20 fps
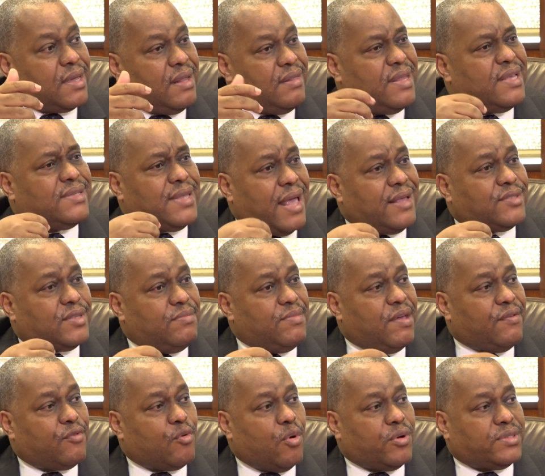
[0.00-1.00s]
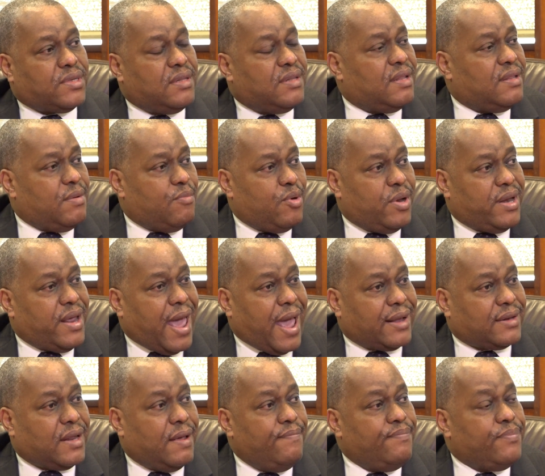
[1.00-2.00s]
And this has to be, of course, a deliberate act.